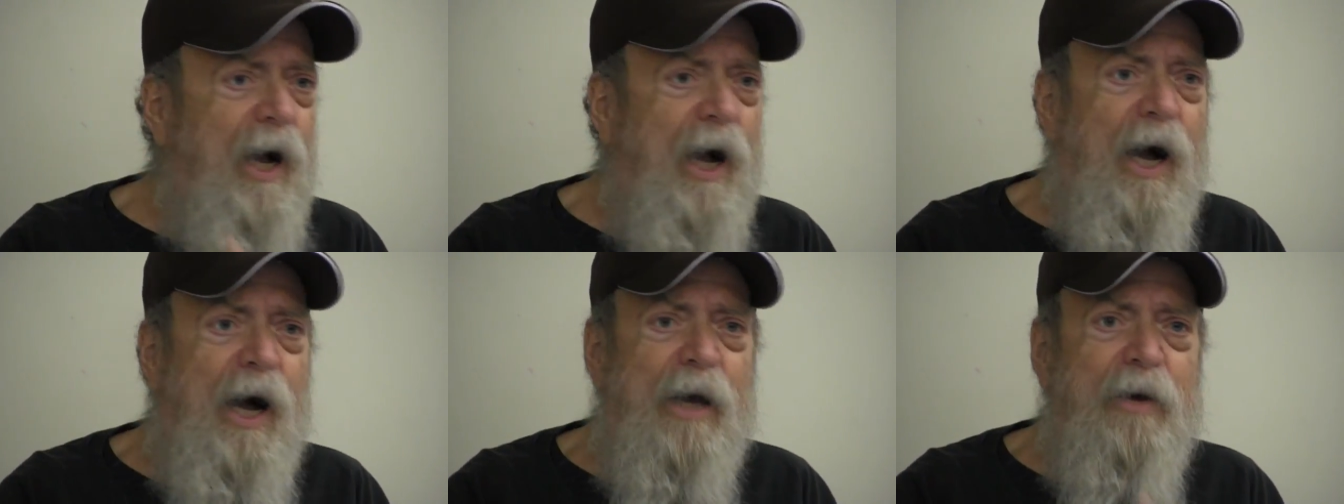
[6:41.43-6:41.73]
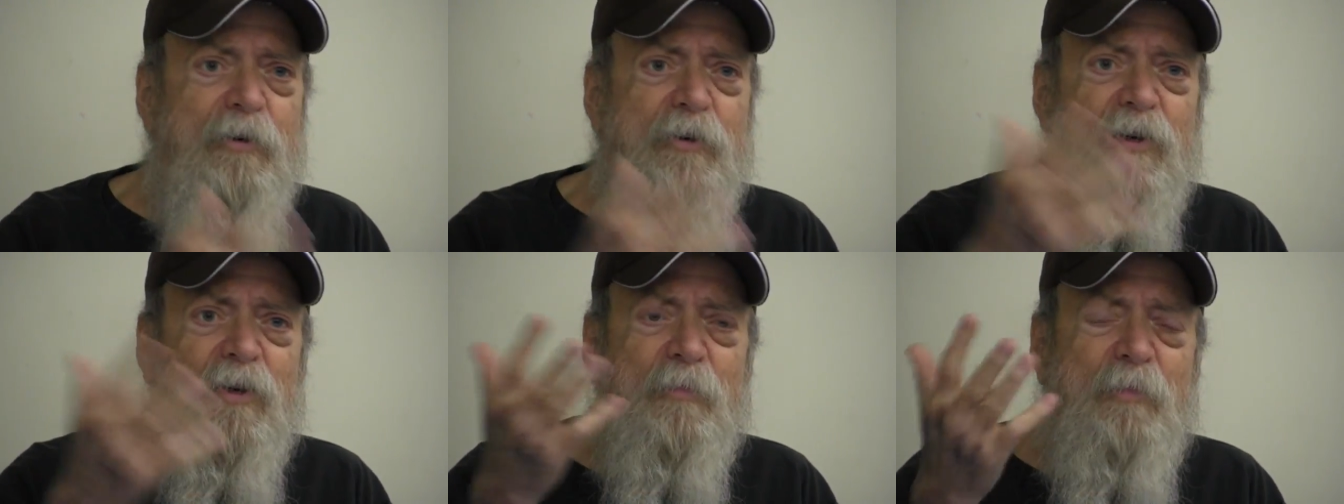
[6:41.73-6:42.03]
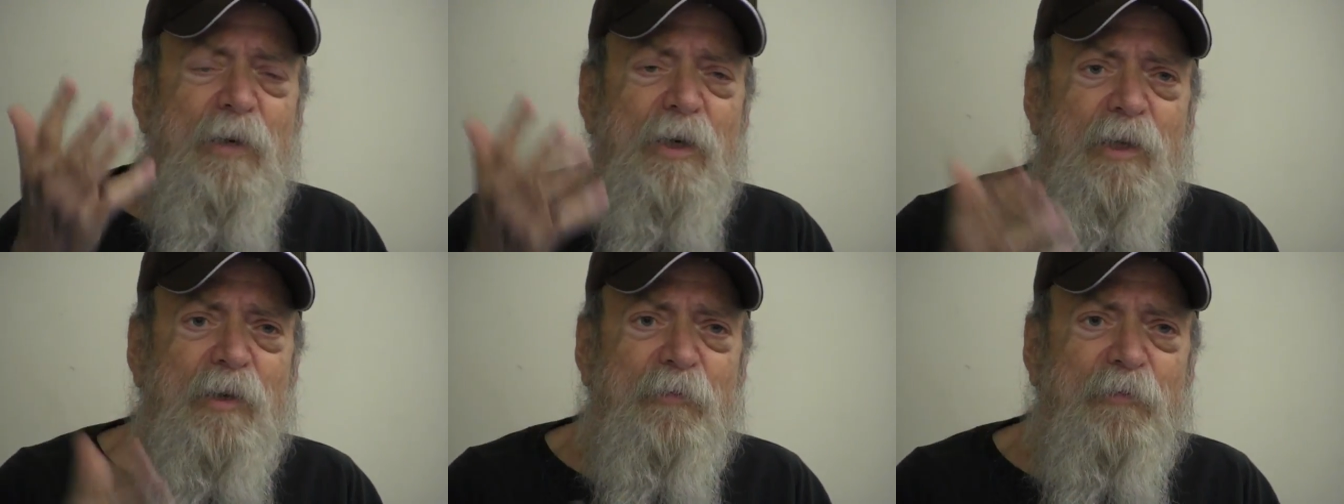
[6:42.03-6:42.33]
honor your
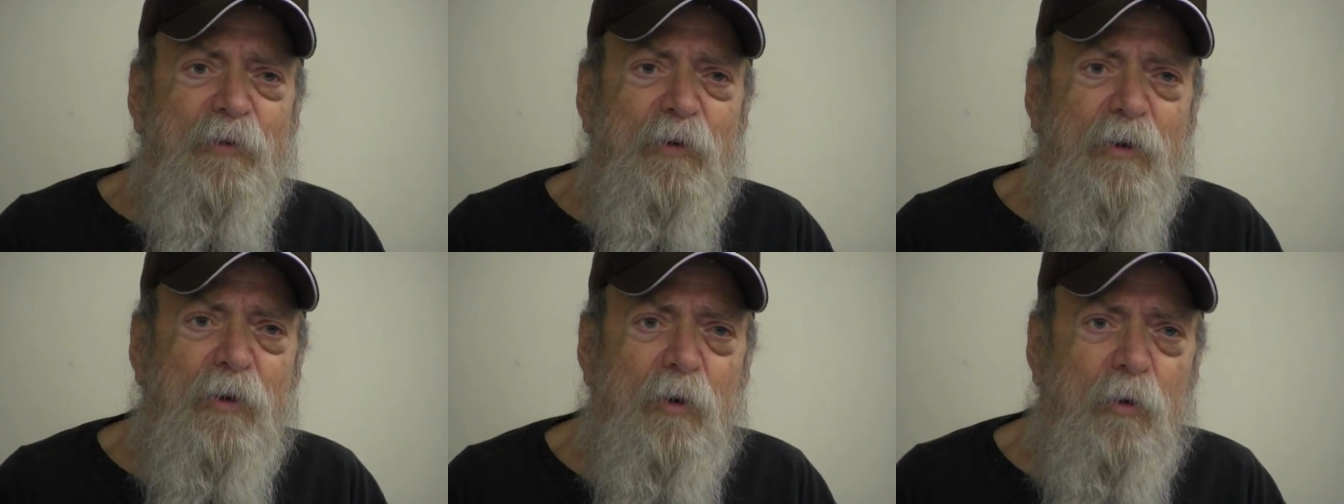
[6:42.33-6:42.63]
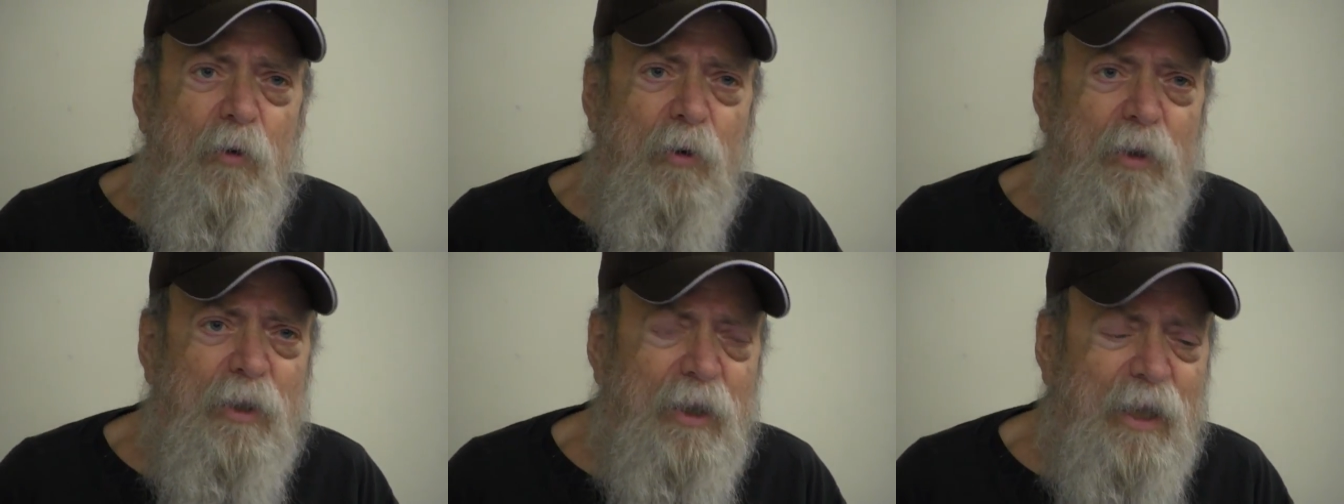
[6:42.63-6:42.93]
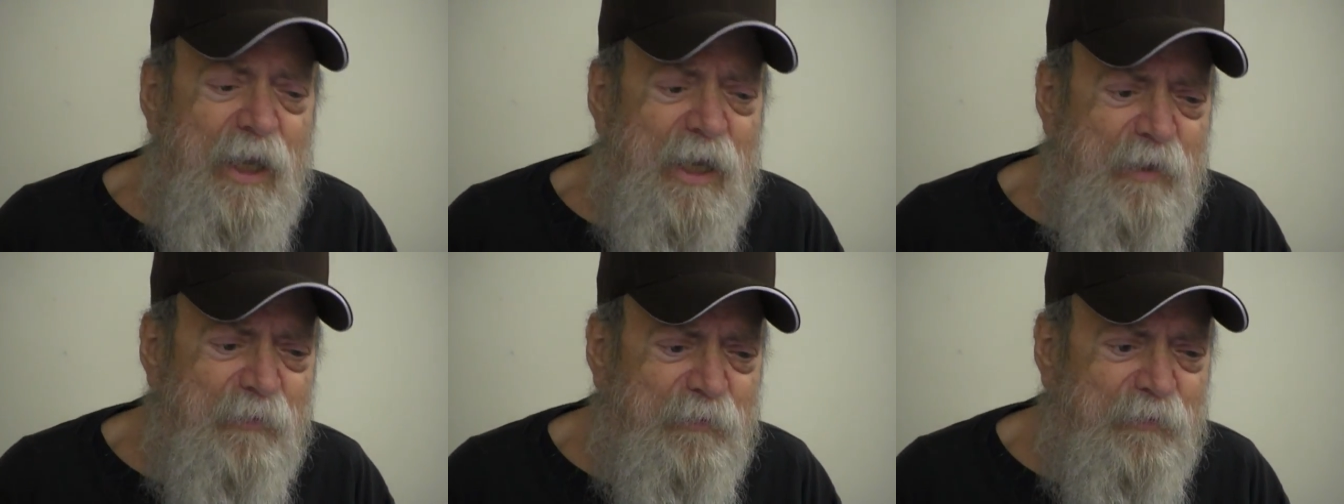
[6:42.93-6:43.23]
mother for long
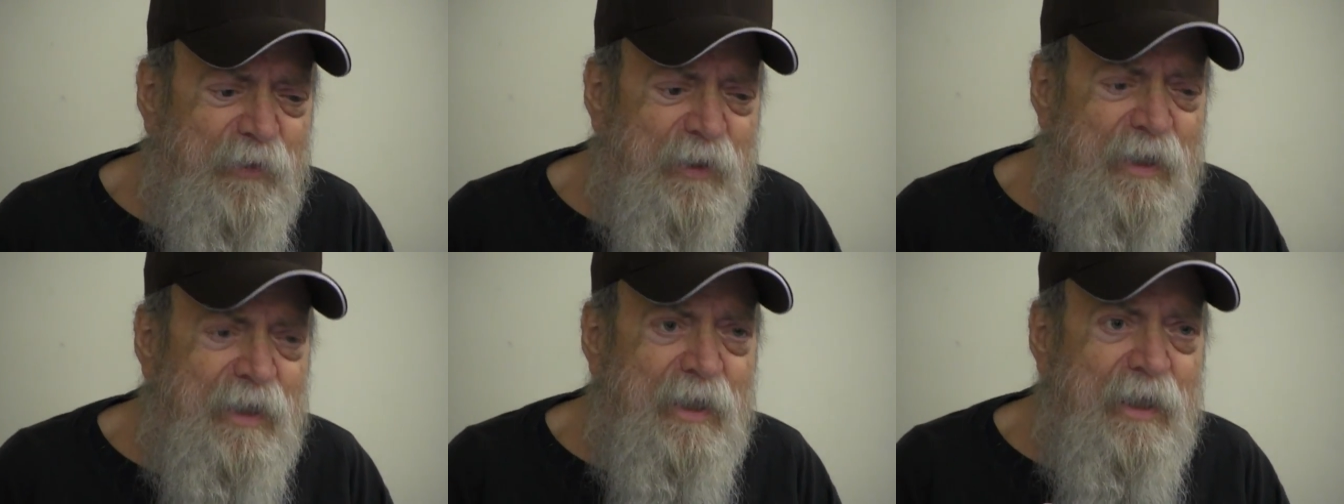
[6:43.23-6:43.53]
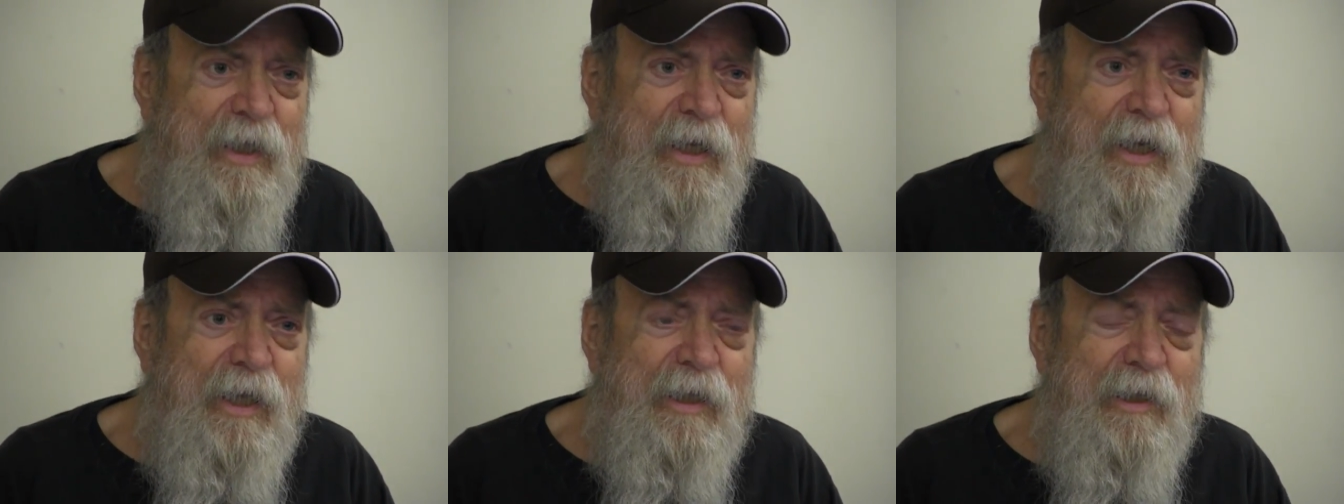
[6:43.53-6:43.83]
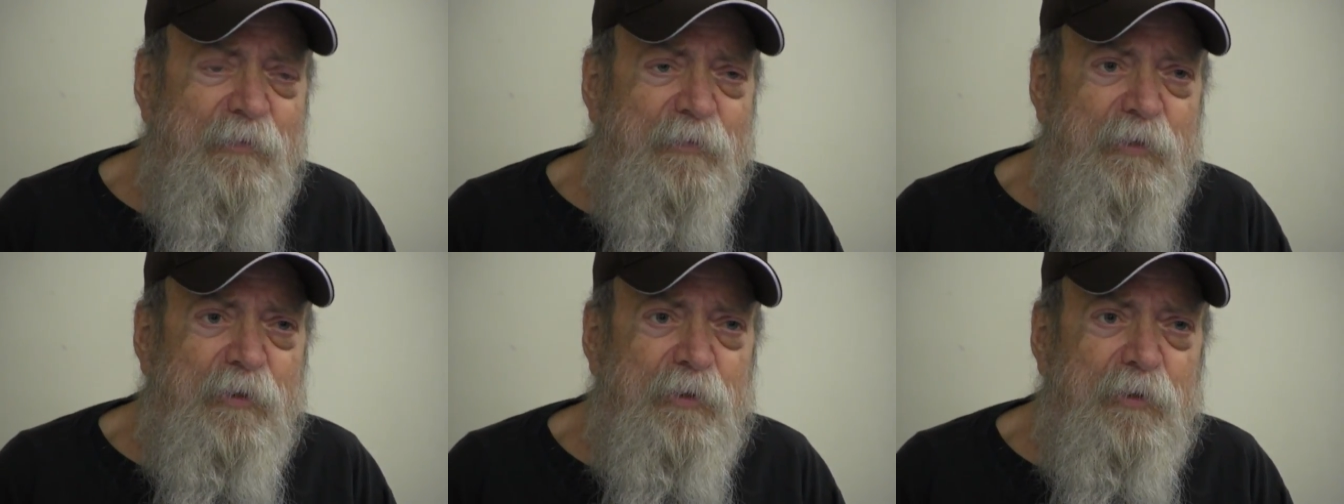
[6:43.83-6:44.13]
life,
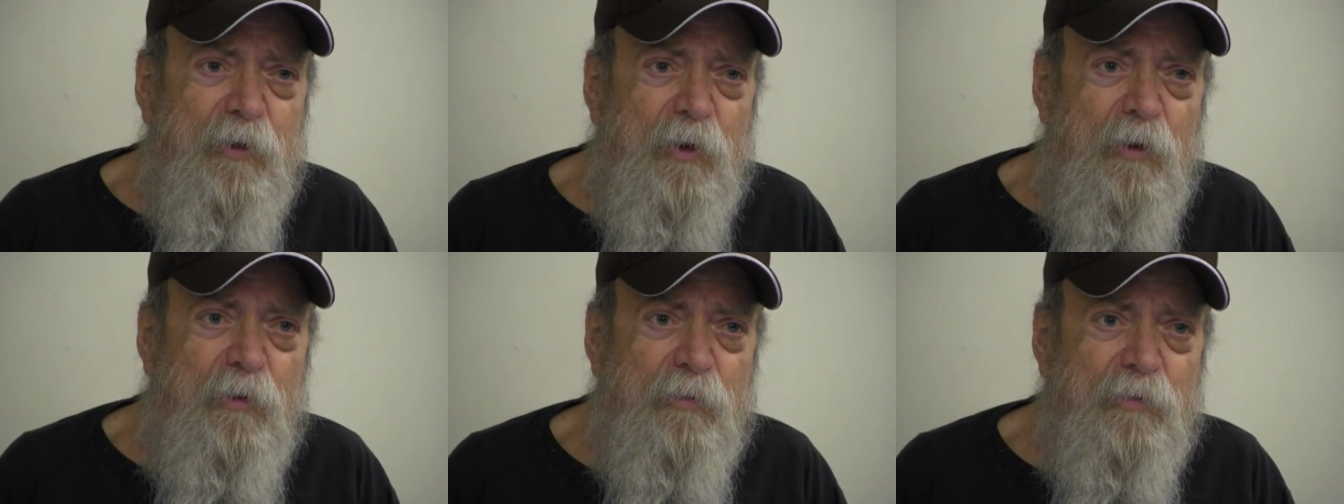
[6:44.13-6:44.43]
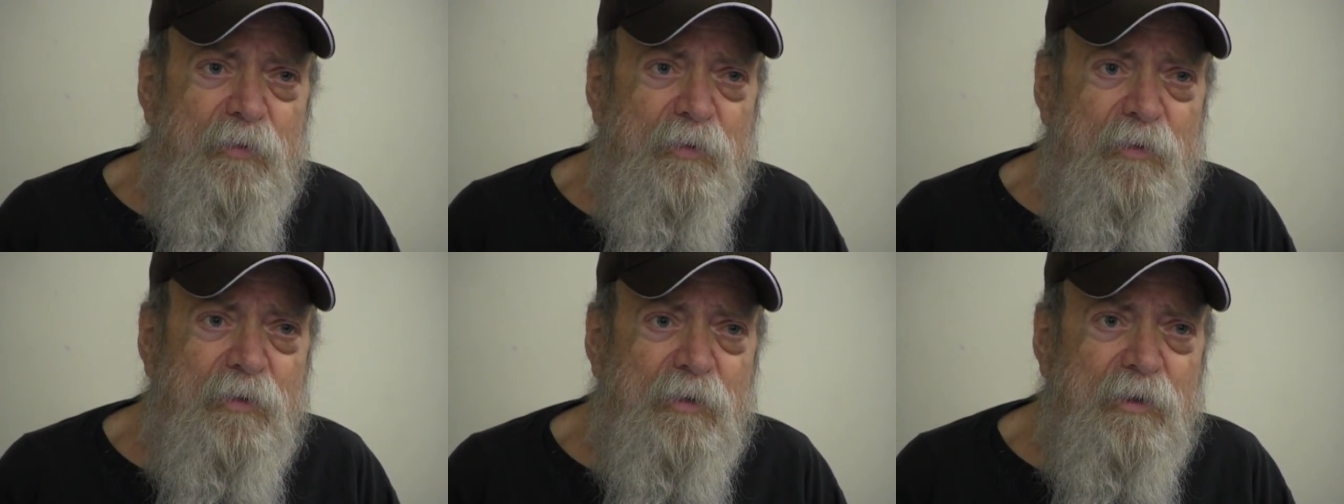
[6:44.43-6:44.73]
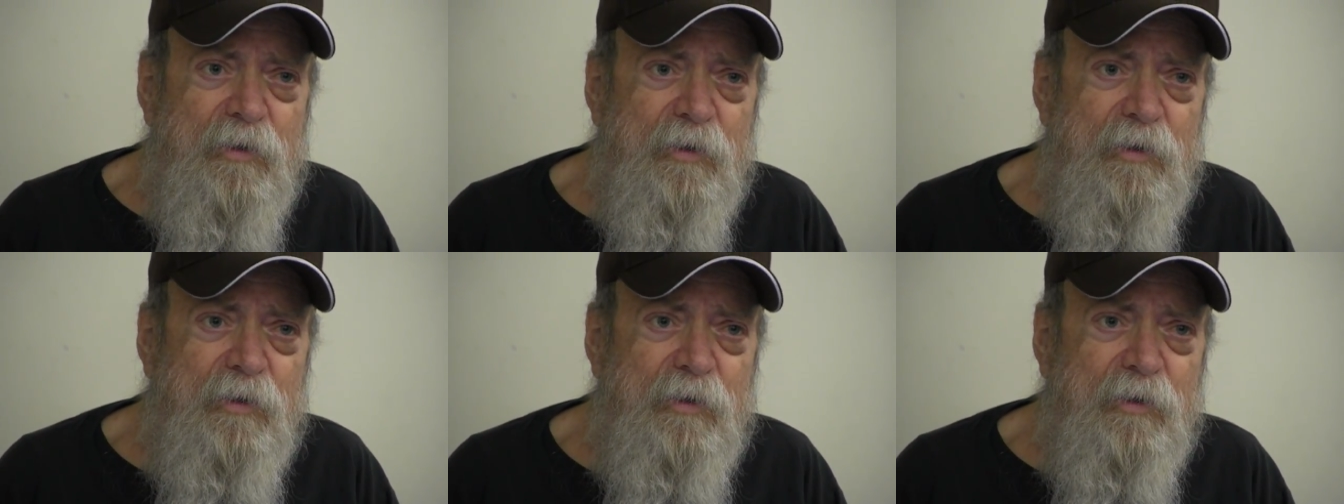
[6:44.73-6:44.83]
and if you don't,